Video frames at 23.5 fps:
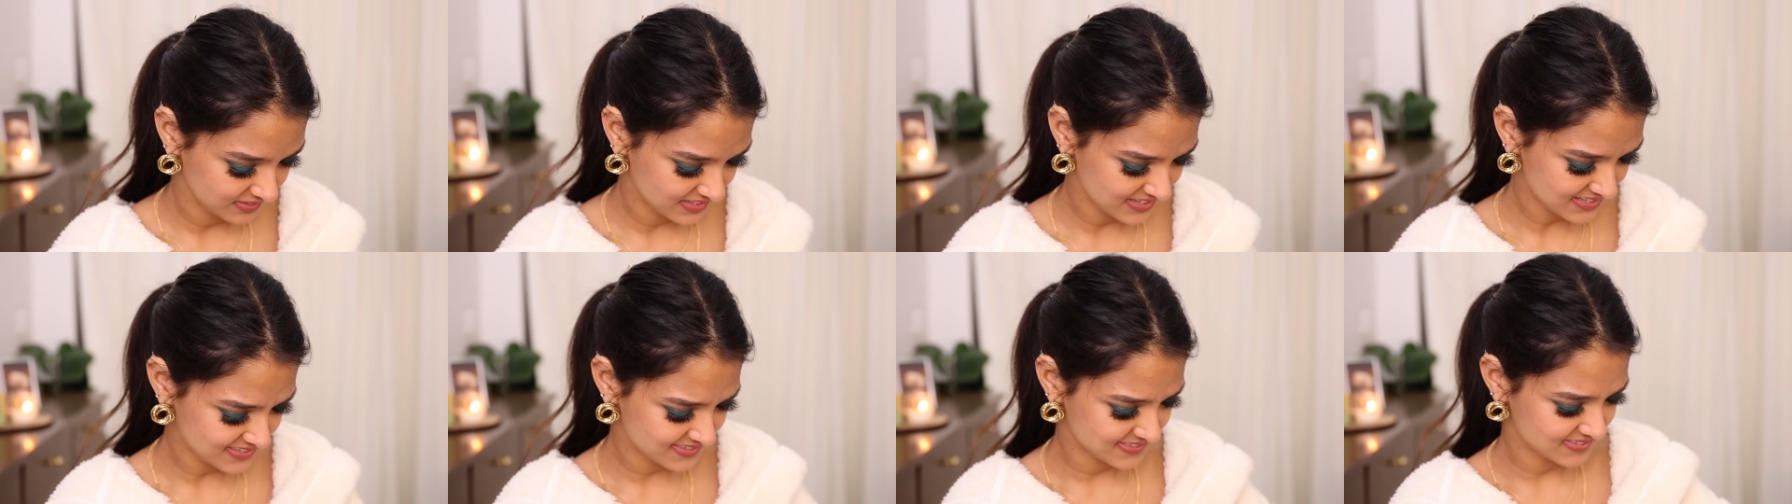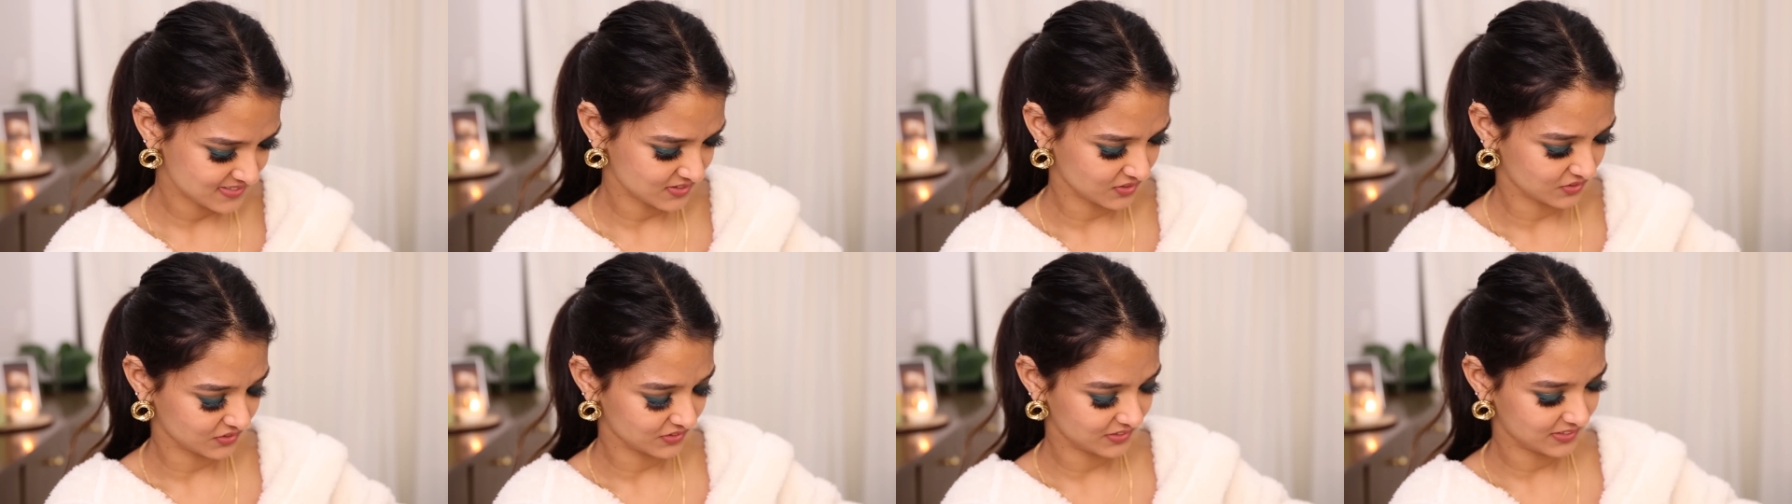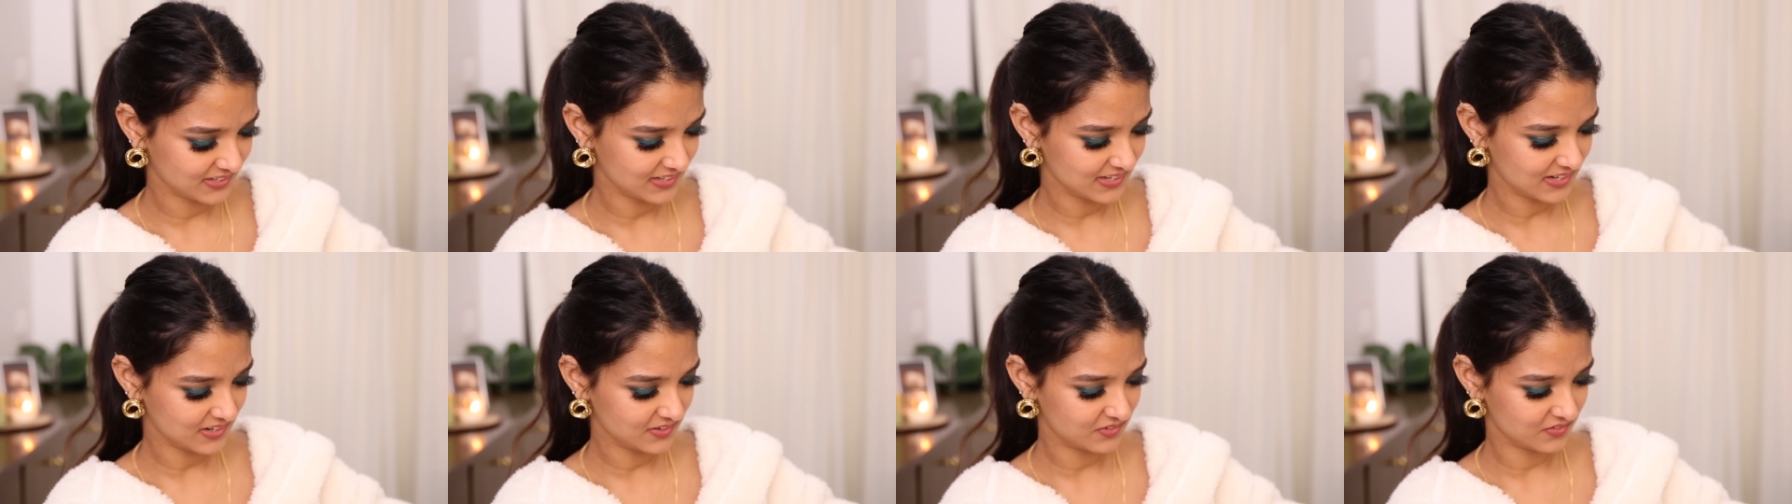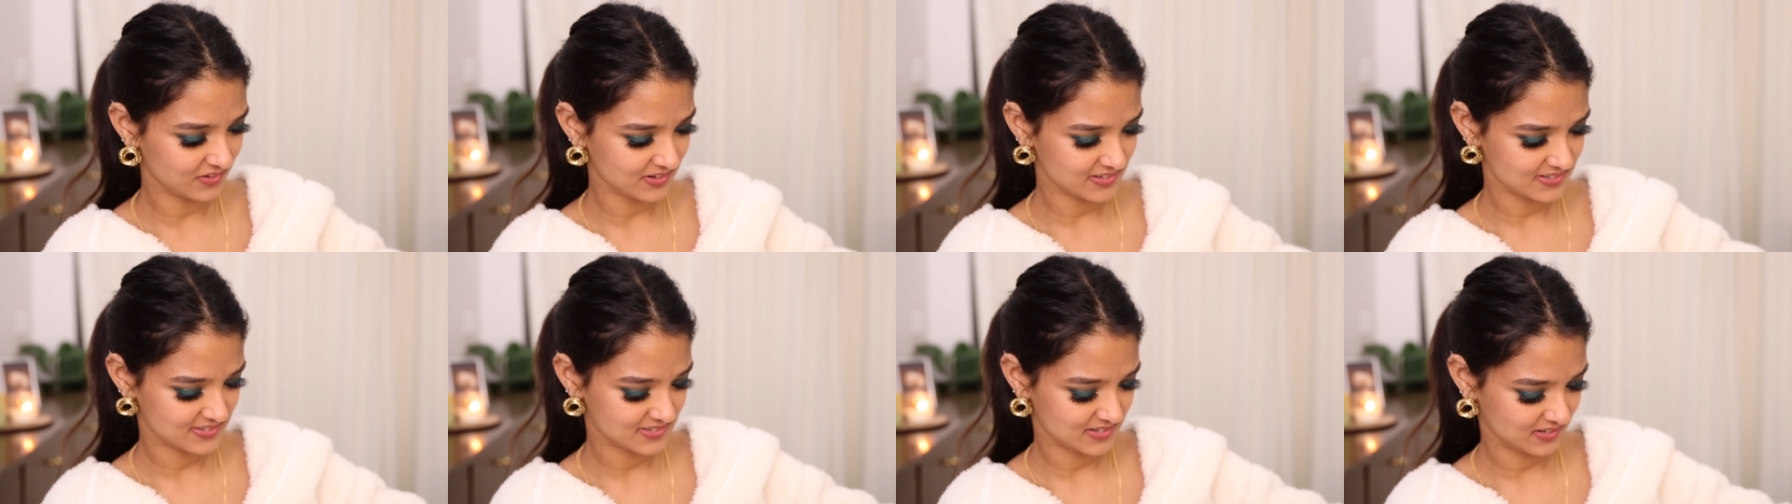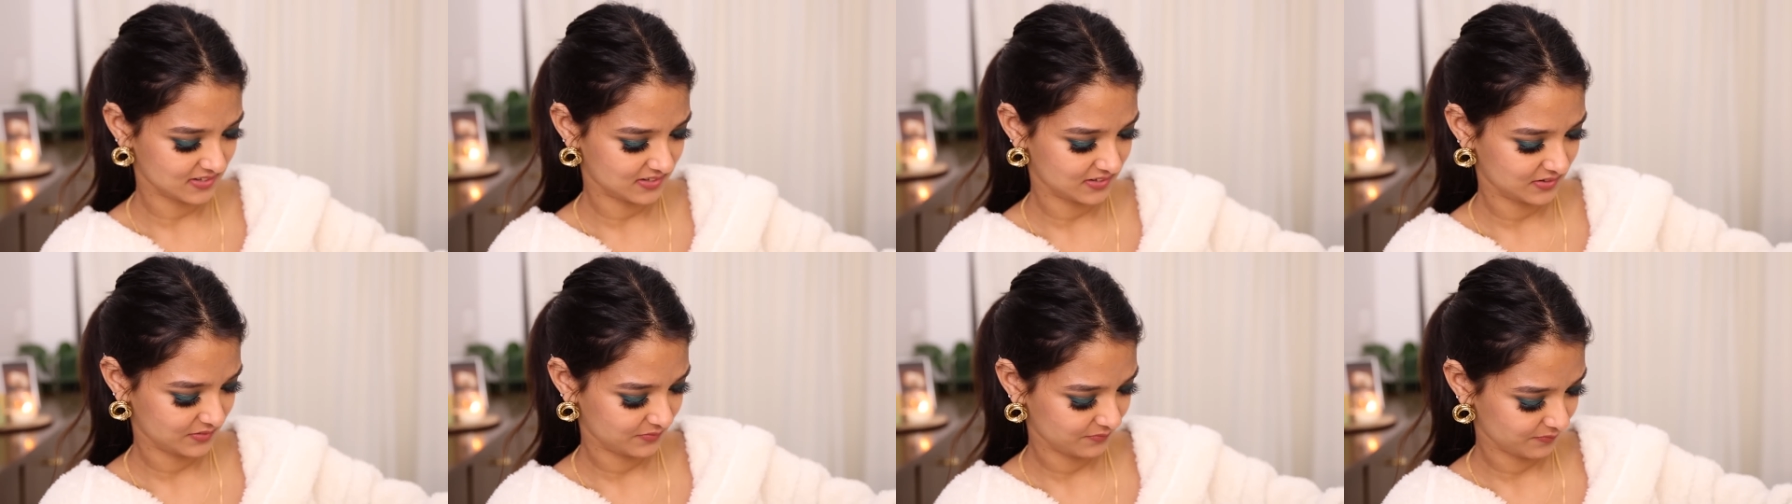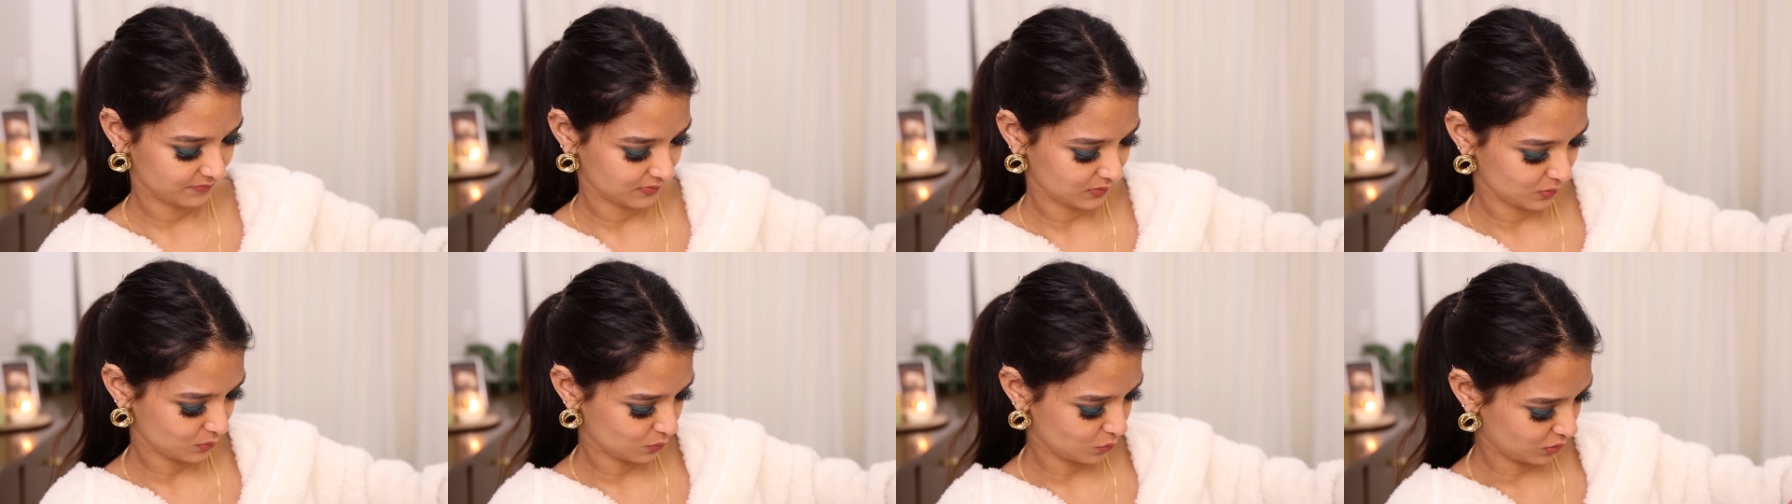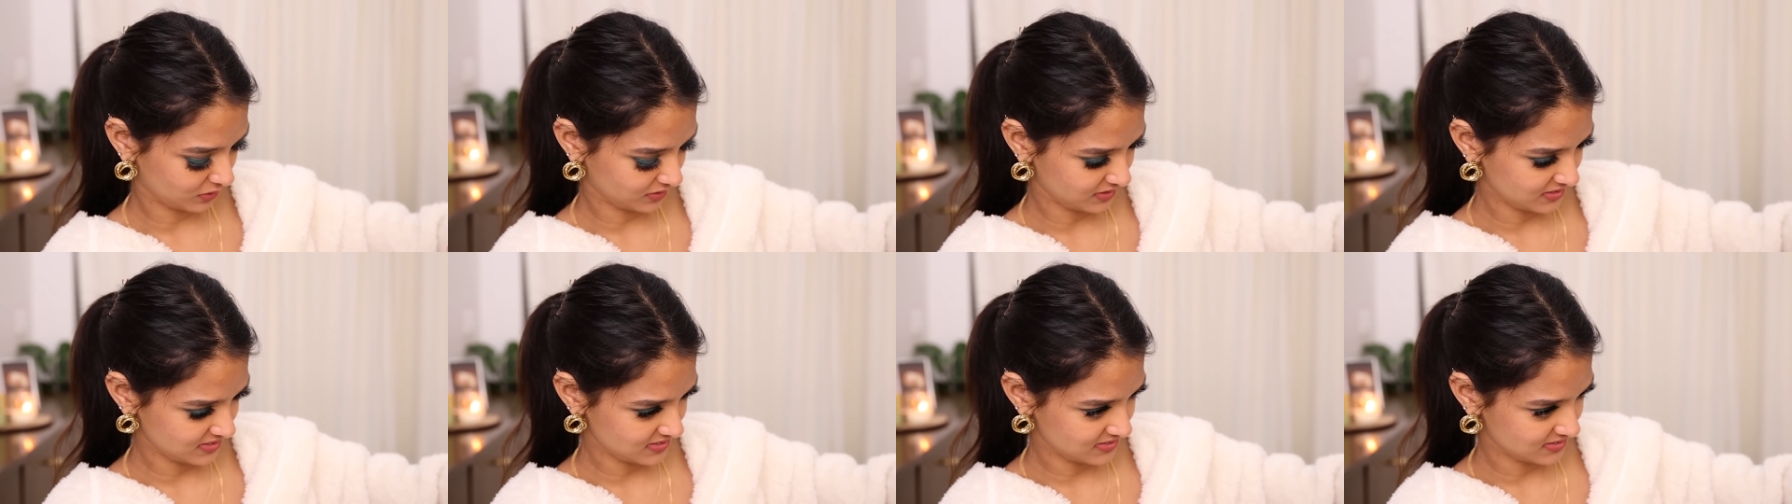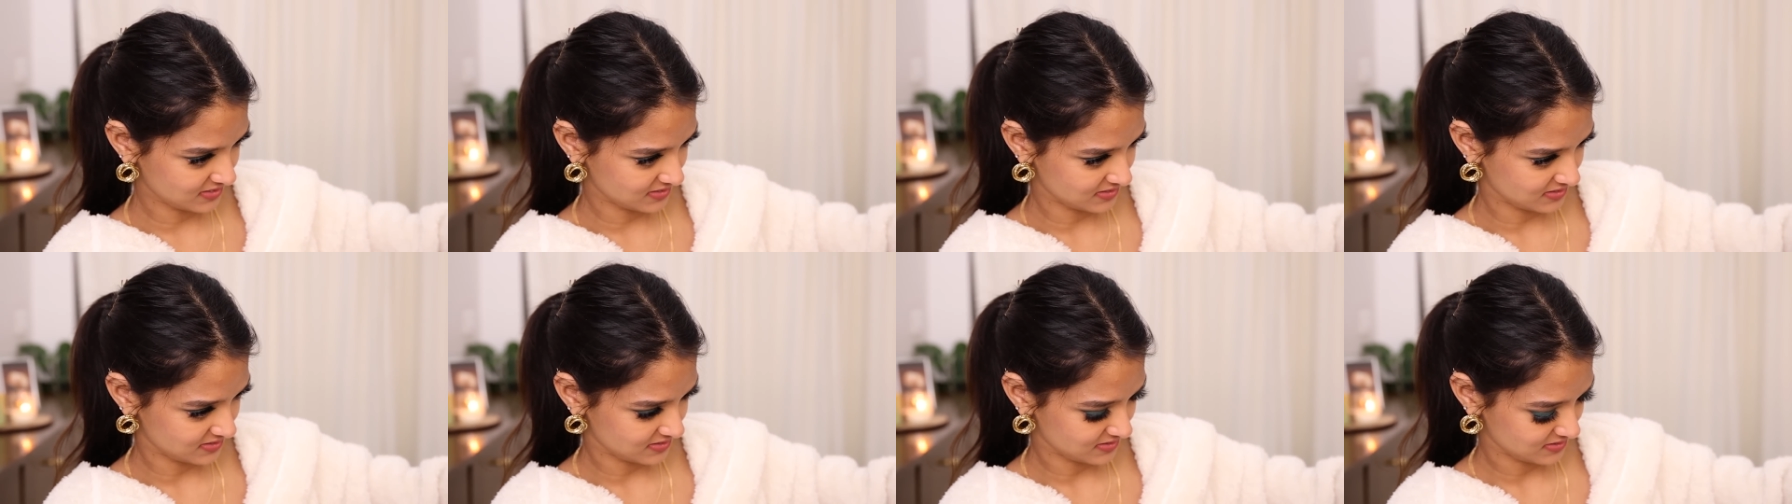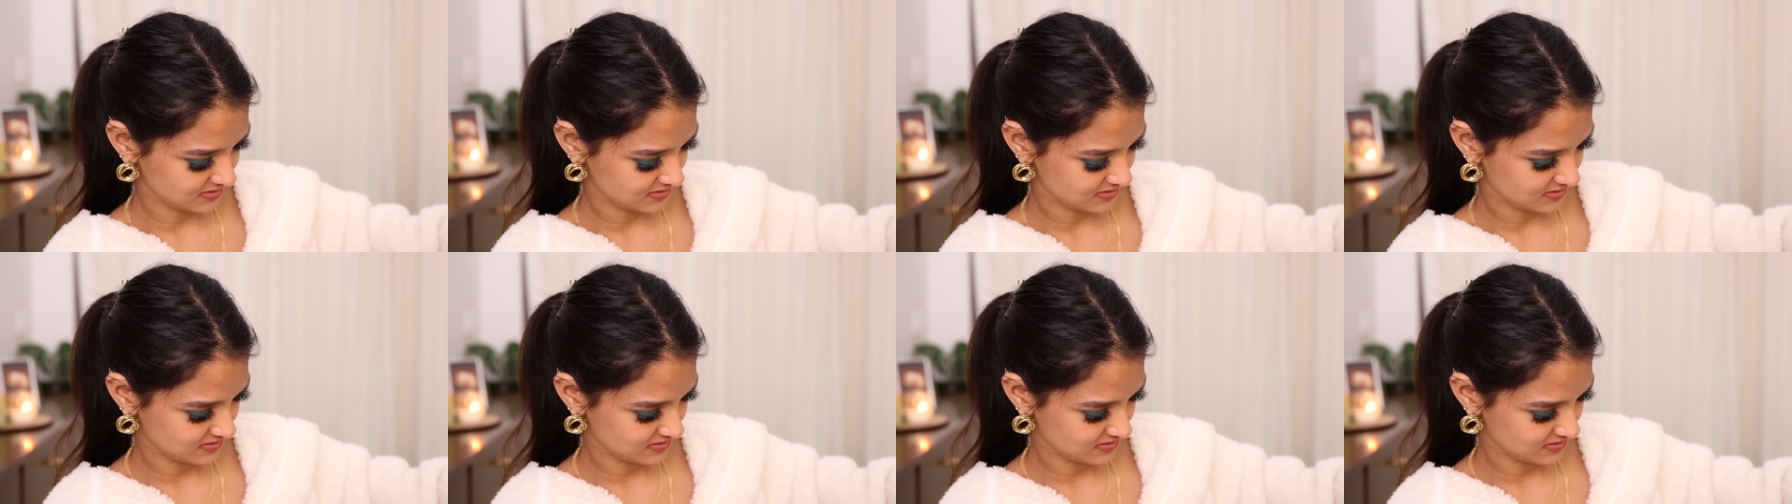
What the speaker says: Yes, skirt hai ya dress hai. What is this?